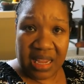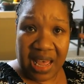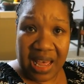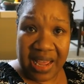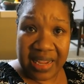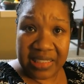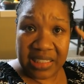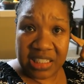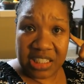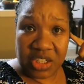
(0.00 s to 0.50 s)
the
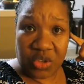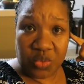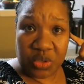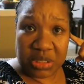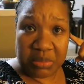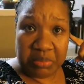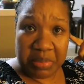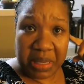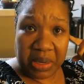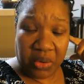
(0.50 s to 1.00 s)
idea
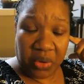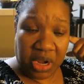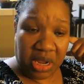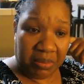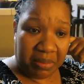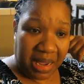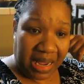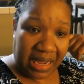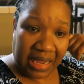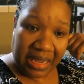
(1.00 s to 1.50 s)
was better
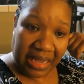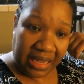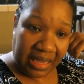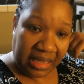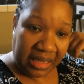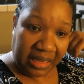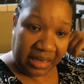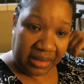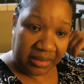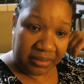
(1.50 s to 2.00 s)
in my
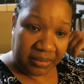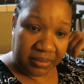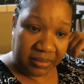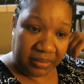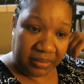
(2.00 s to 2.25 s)
head.